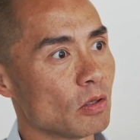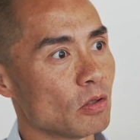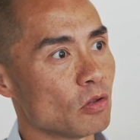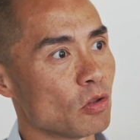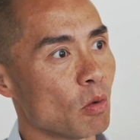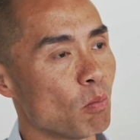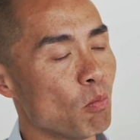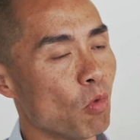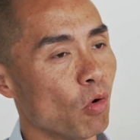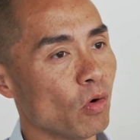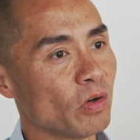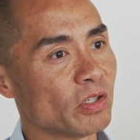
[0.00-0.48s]

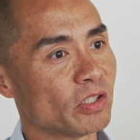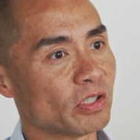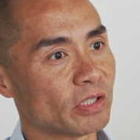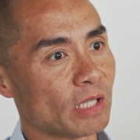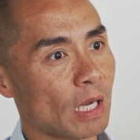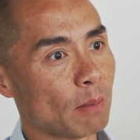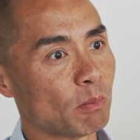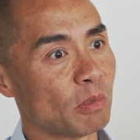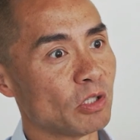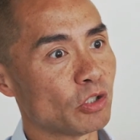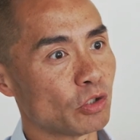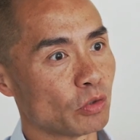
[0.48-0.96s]
The more
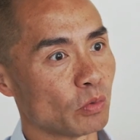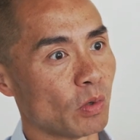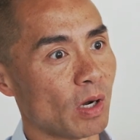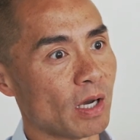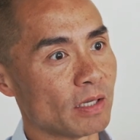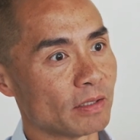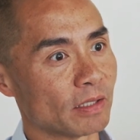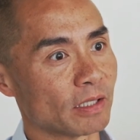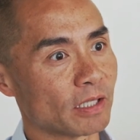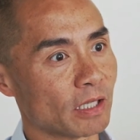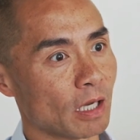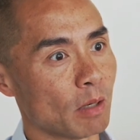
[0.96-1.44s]
established you are
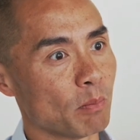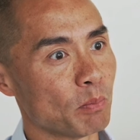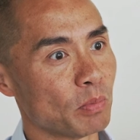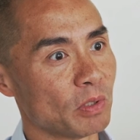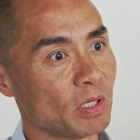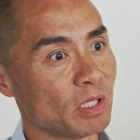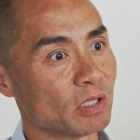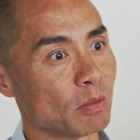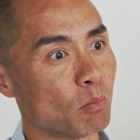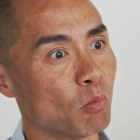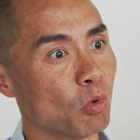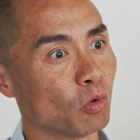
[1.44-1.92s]
as a
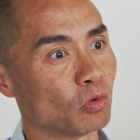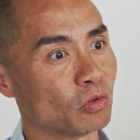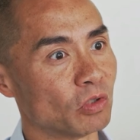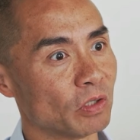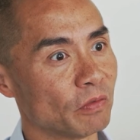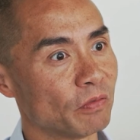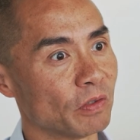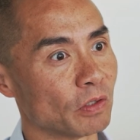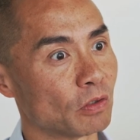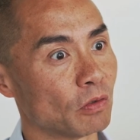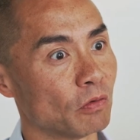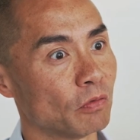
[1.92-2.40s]
company, the more
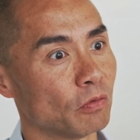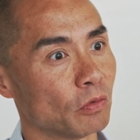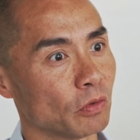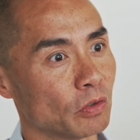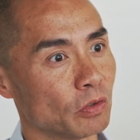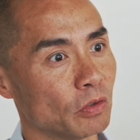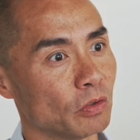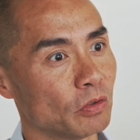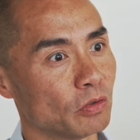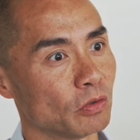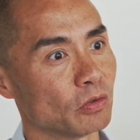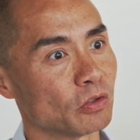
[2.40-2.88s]
difficult for
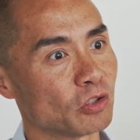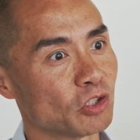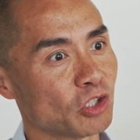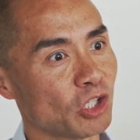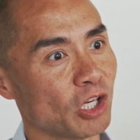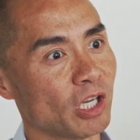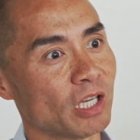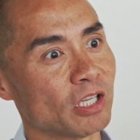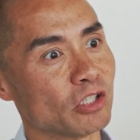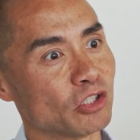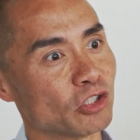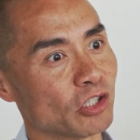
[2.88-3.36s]
you to
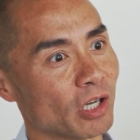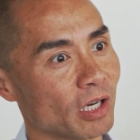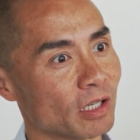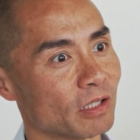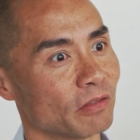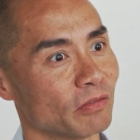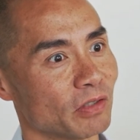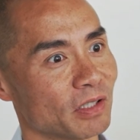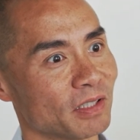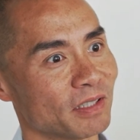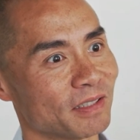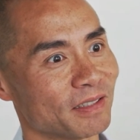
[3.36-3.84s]
change out
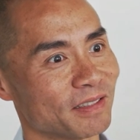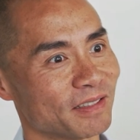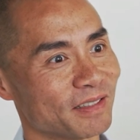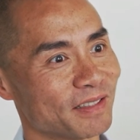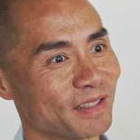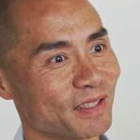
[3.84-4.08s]
of it.